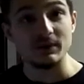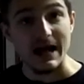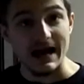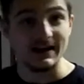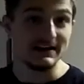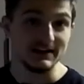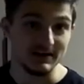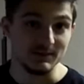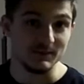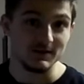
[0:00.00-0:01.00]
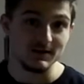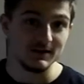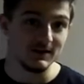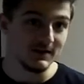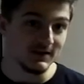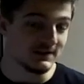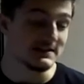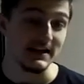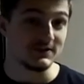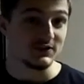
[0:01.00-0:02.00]
black in him, because
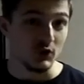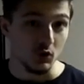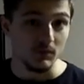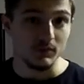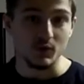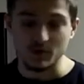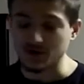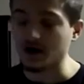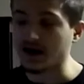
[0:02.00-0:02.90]
that's so important.